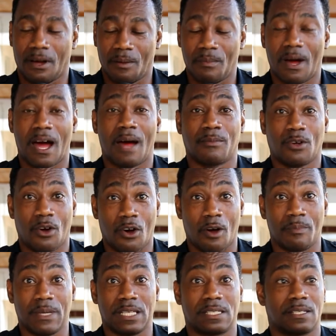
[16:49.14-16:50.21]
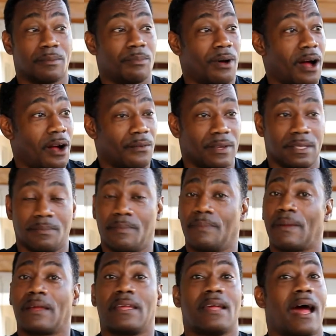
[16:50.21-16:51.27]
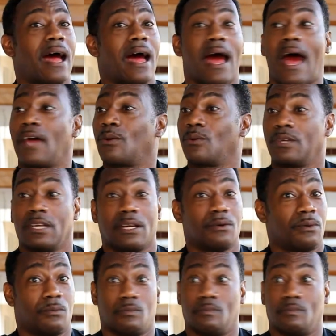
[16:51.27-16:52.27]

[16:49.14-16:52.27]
Her mom called me and said, Byron, I don't care